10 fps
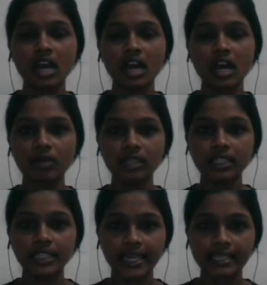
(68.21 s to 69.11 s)
about the
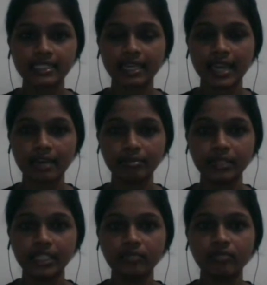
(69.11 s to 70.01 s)
10x Academy,